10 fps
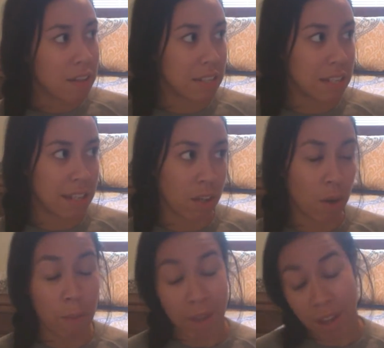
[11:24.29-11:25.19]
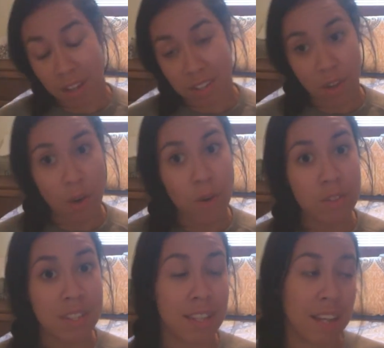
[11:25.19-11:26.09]
Did it go away on its
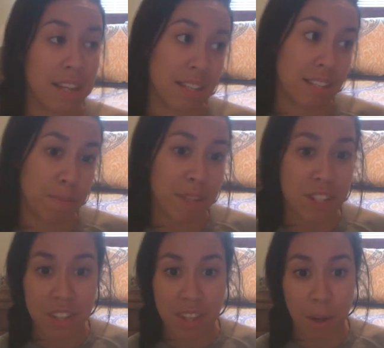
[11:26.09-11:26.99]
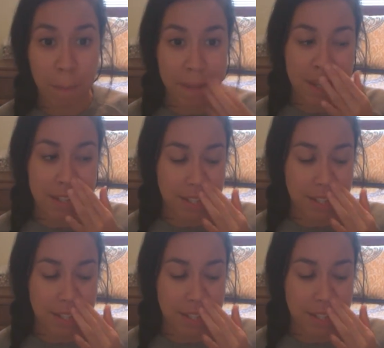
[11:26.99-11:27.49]
own? Did they need speech therapy?